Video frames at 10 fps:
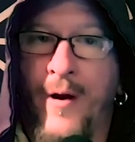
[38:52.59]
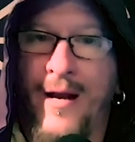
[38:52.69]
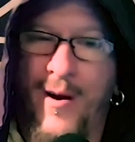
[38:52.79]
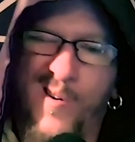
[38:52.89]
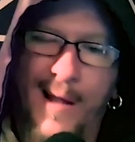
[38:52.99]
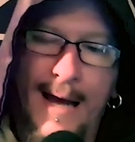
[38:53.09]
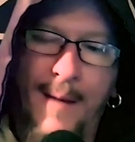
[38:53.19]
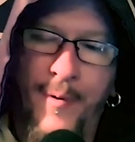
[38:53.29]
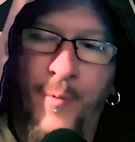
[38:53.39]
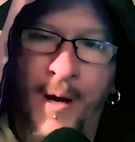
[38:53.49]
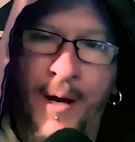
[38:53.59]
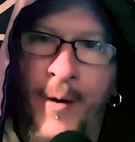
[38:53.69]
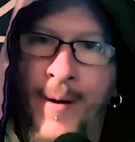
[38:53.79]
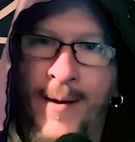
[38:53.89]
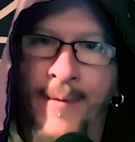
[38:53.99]
And it all happened right
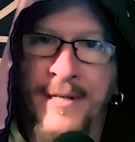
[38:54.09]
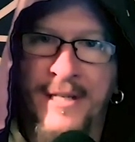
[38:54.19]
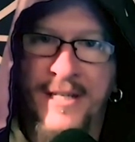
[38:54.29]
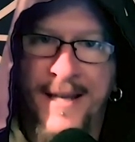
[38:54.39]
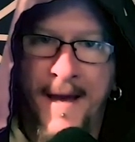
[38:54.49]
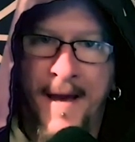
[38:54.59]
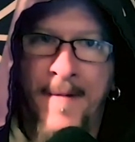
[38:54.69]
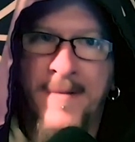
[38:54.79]
around the same